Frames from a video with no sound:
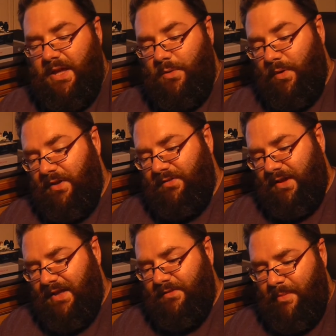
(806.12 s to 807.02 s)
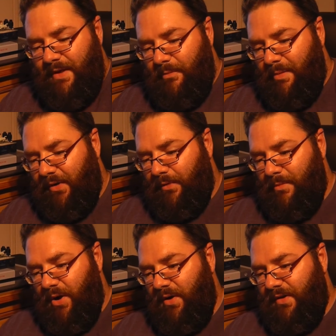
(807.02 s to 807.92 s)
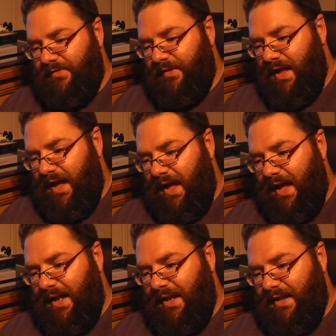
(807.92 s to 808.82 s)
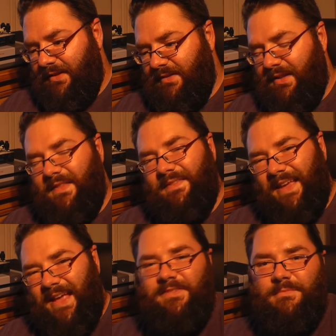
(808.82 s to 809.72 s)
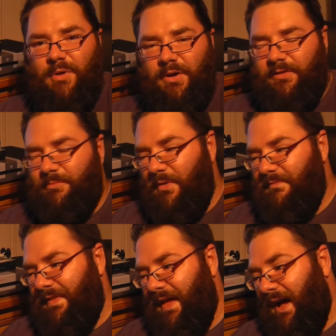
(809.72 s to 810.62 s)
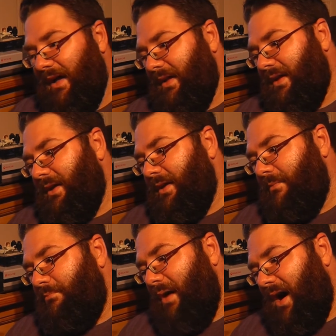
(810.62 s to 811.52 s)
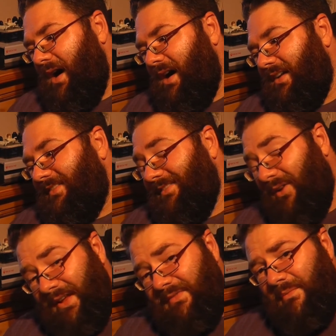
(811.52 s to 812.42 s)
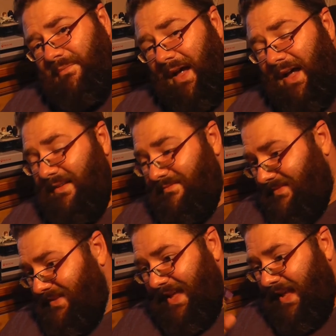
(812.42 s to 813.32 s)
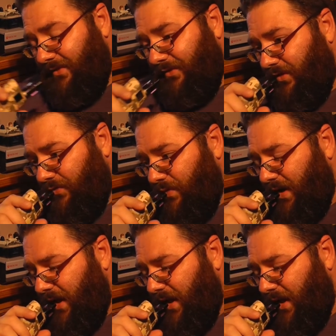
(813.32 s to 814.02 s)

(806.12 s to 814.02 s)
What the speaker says: which is a bit of a bugger in my eyes, and it gets a minus point for that. But aside from that, it's just really